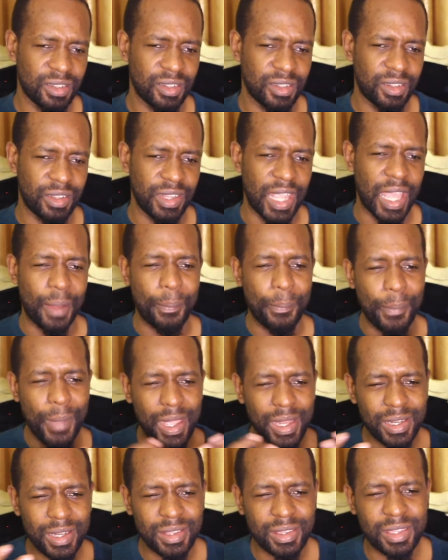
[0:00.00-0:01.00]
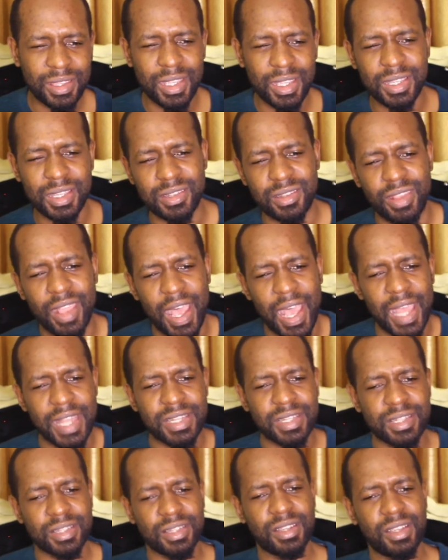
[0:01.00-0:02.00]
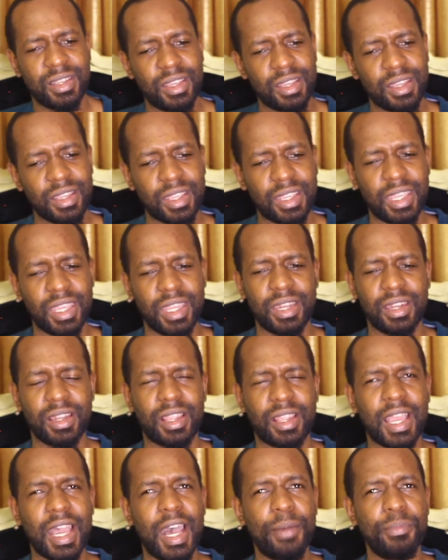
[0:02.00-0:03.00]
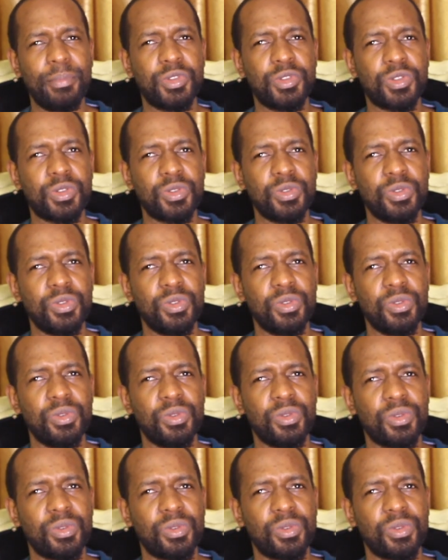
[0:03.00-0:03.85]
there are many things that can come to